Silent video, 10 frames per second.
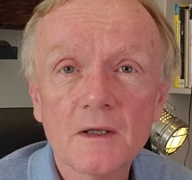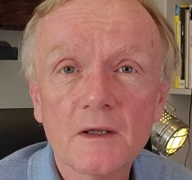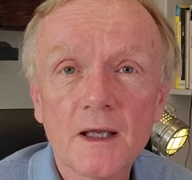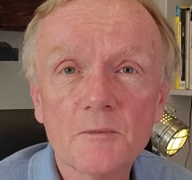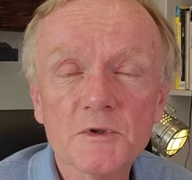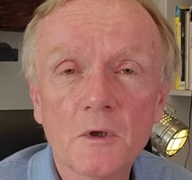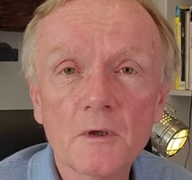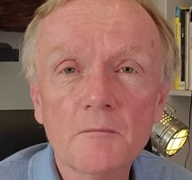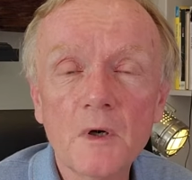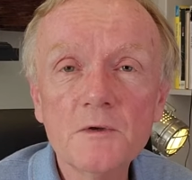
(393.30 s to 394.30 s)
It was
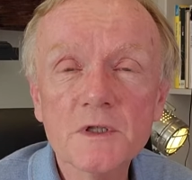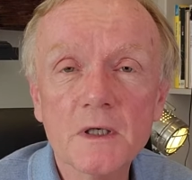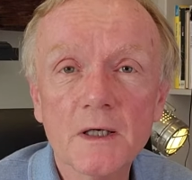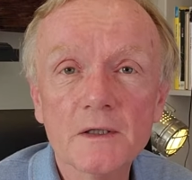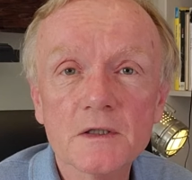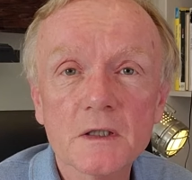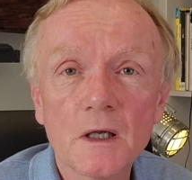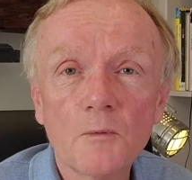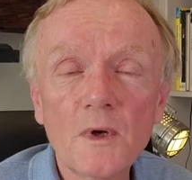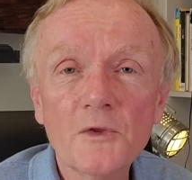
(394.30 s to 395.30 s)
on most nights.
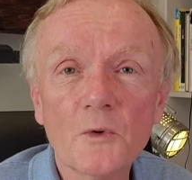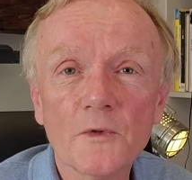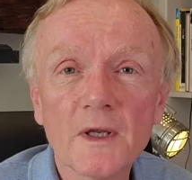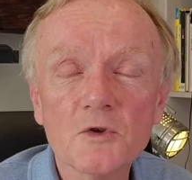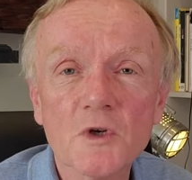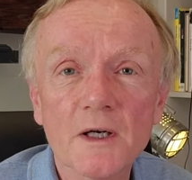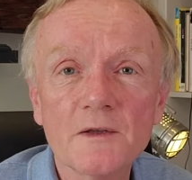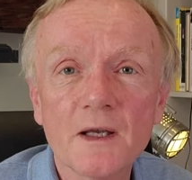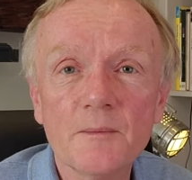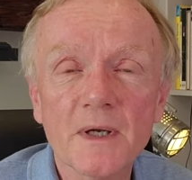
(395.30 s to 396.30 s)
We thought they tried
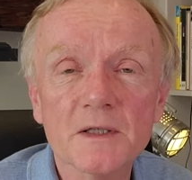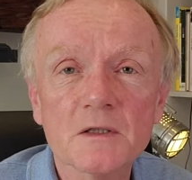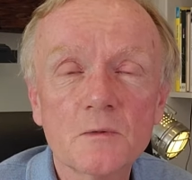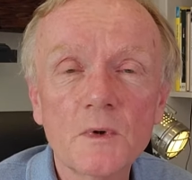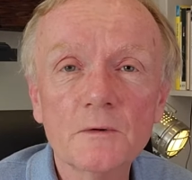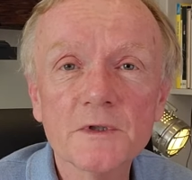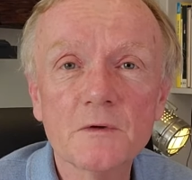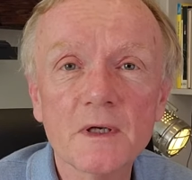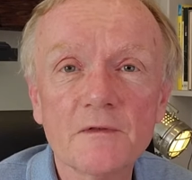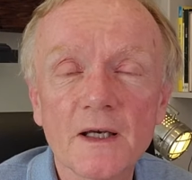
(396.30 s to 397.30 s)
their best. We'll also
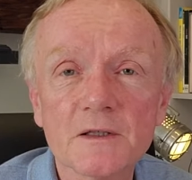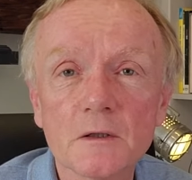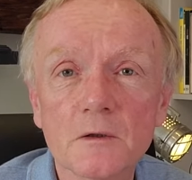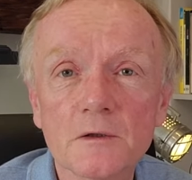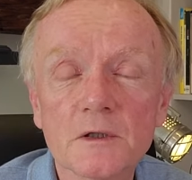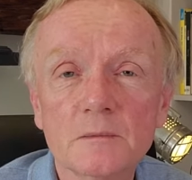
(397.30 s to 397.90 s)
give that a good.